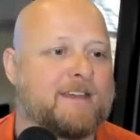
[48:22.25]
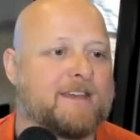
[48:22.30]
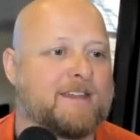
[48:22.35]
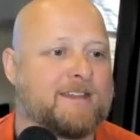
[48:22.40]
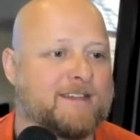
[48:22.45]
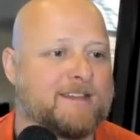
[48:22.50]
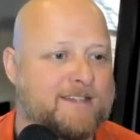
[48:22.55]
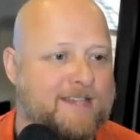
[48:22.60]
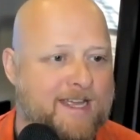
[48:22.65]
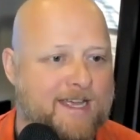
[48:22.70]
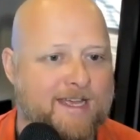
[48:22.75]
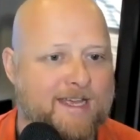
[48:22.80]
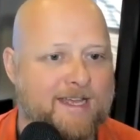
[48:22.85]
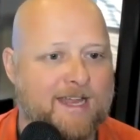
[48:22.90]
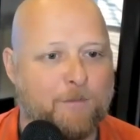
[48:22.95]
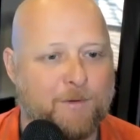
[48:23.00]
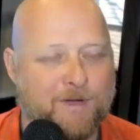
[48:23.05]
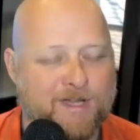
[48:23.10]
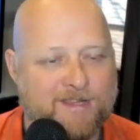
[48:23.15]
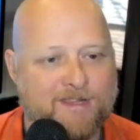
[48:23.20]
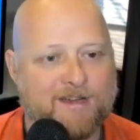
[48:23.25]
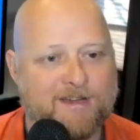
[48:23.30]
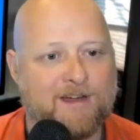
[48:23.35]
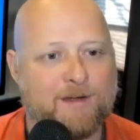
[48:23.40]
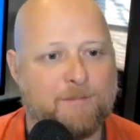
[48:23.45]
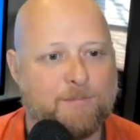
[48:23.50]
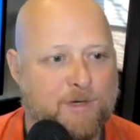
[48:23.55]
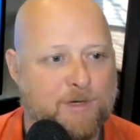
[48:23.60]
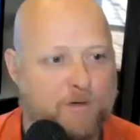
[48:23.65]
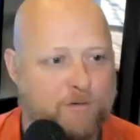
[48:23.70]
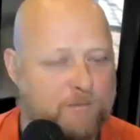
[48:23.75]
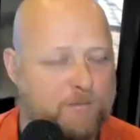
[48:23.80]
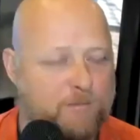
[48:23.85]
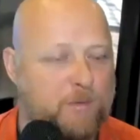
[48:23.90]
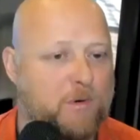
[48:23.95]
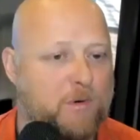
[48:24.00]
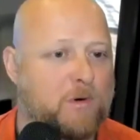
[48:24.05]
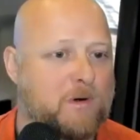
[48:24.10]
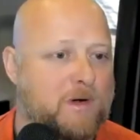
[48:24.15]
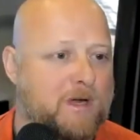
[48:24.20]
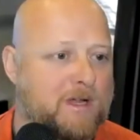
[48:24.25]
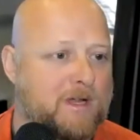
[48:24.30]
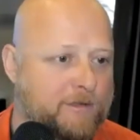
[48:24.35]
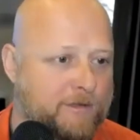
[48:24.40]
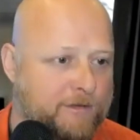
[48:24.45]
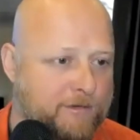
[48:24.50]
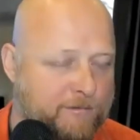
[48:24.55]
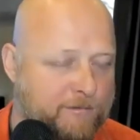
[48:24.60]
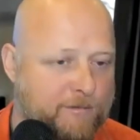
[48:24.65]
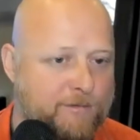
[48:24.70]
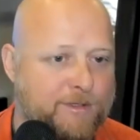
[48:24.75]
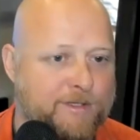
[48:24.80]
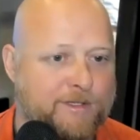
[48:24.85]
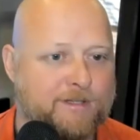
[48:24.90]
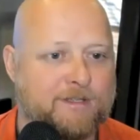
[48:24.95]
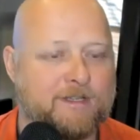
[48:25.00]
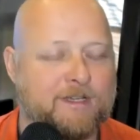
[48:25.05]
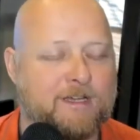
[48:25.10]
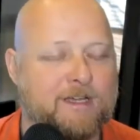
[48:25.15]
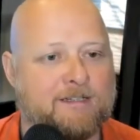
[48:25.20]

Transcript: Instead, I went there, I built rapport. I looked through it.